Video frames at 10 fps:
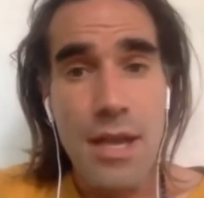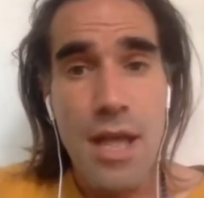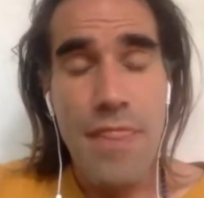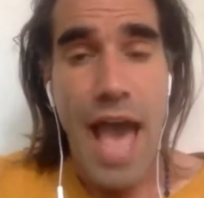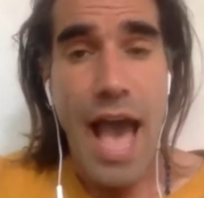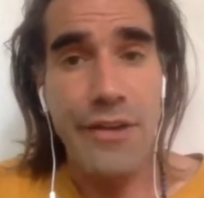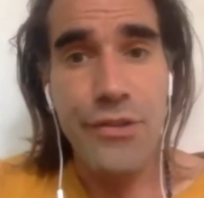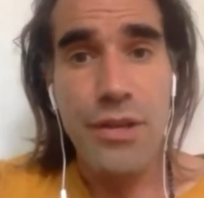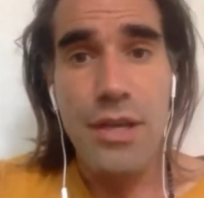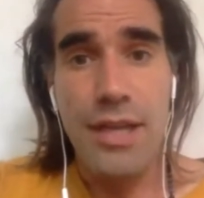that
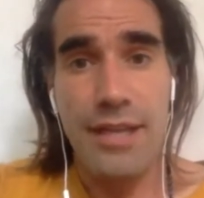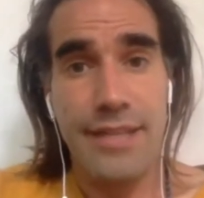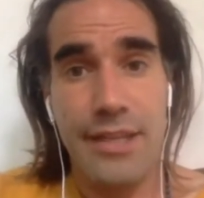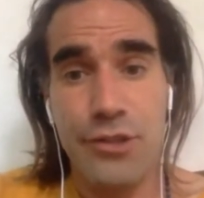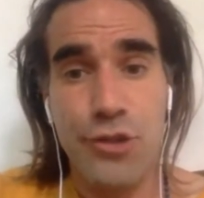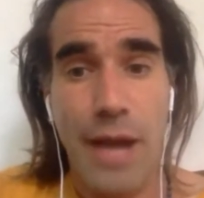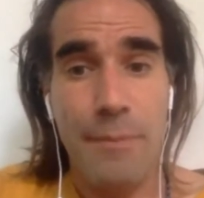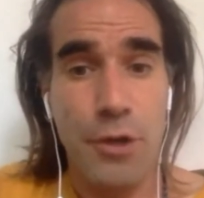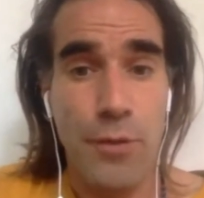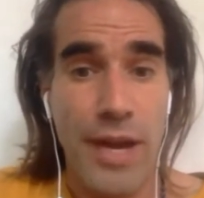is in the
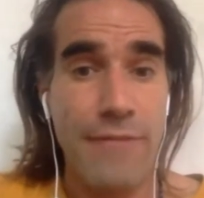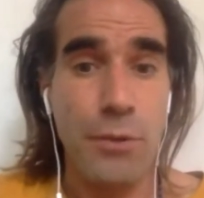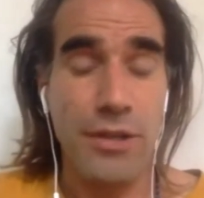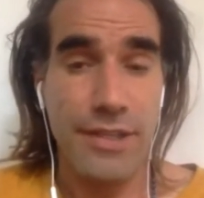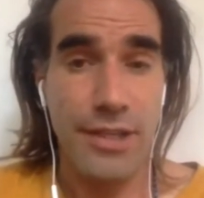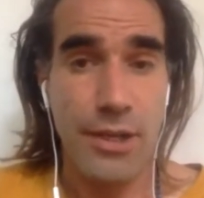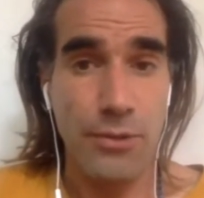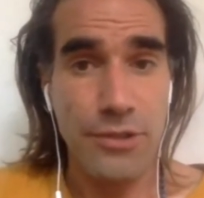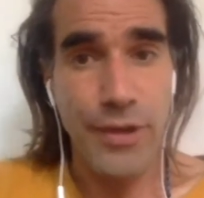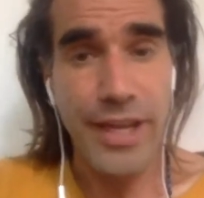tropical rainforest in
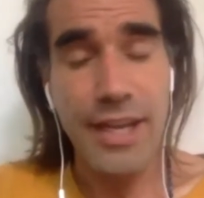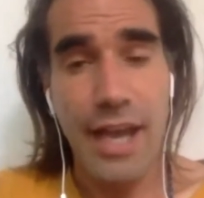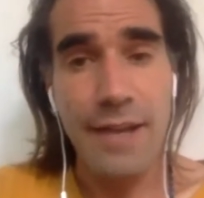Costa Rica.